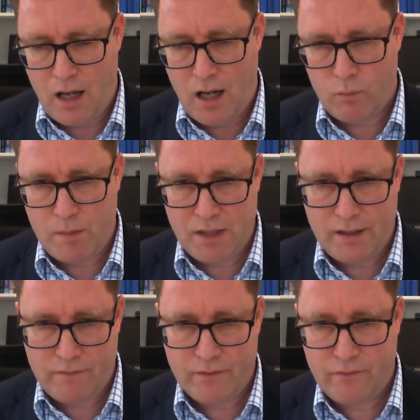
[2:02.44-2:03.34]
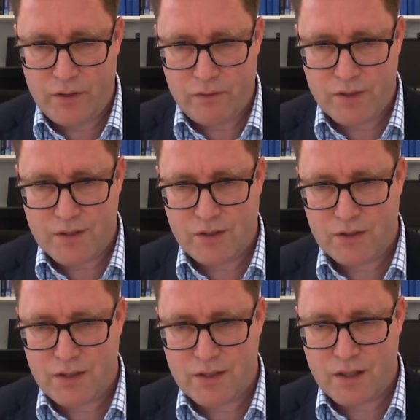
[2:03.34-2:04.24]
And we believe that further
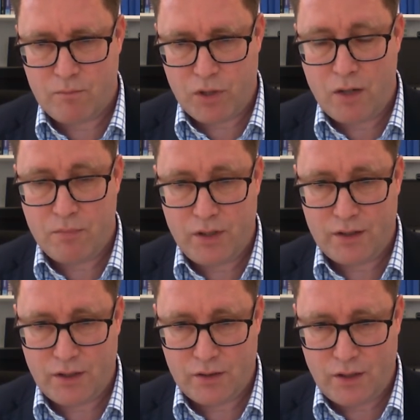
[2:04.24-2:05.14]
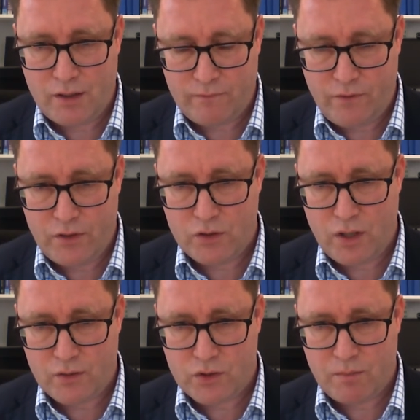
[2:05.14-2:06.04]
research is appropriate and further
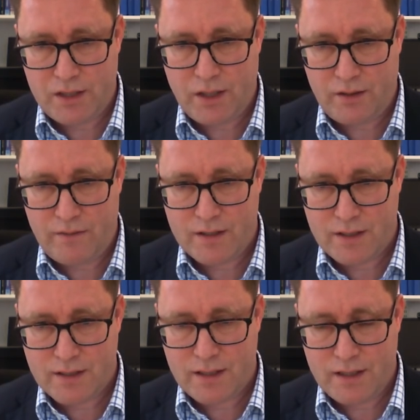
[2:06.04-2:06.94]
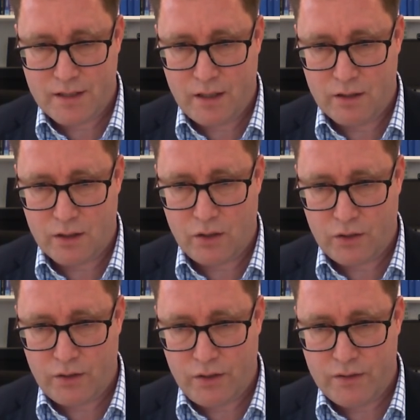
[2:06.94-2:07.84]
trials should be done in this disease to
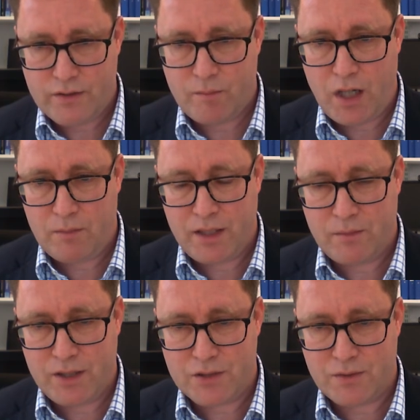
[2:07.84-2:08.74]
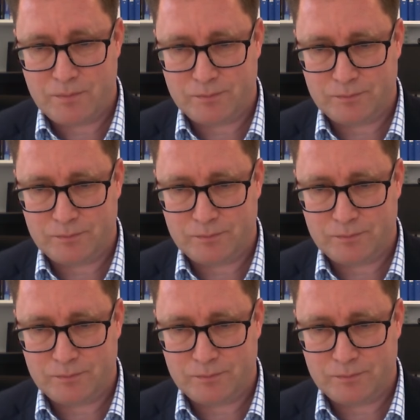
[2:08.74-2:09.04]
look at the use of PARP inhibition.